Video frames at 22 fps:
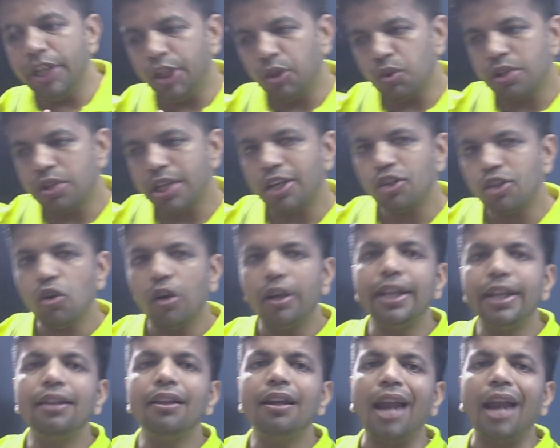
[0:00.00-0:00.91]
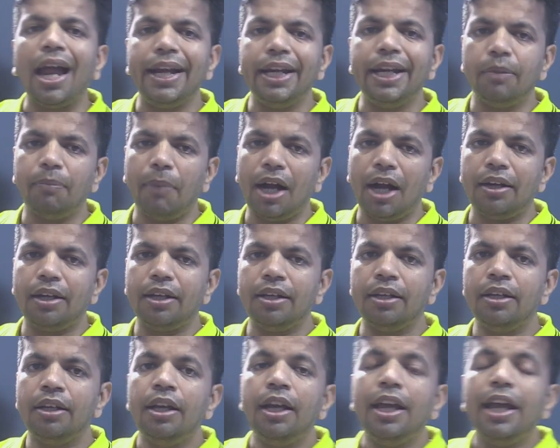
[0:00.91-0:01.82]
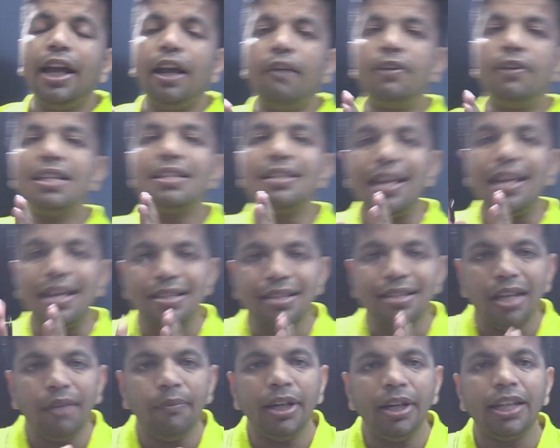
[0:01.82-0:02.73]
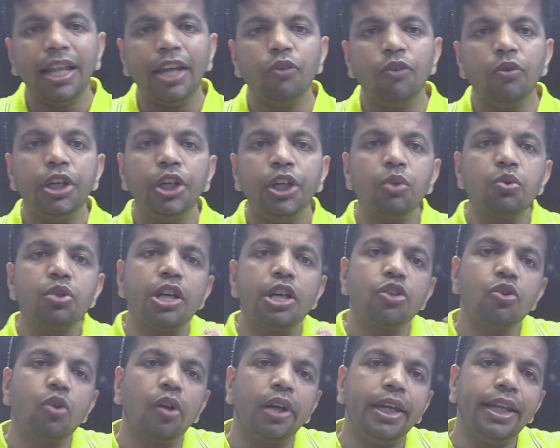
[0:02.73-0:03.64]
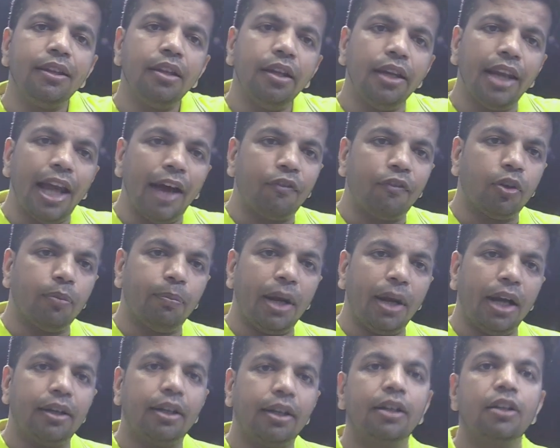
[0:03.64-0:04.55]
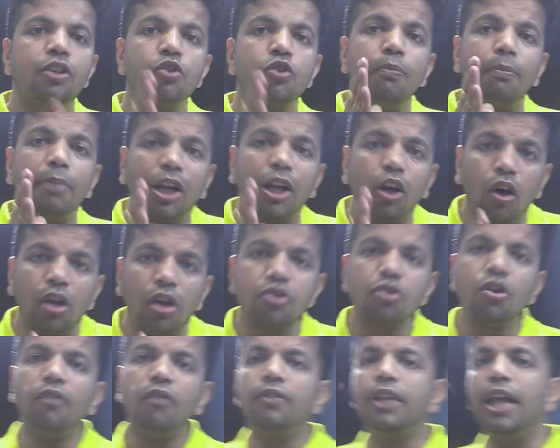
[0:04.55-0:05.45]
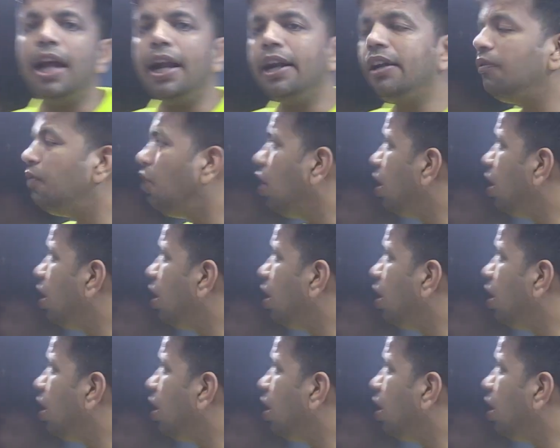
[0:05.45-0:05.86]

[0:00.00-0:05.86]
search only in the right part. If it is less than mid, then you need to search only in the left part. So because of that, what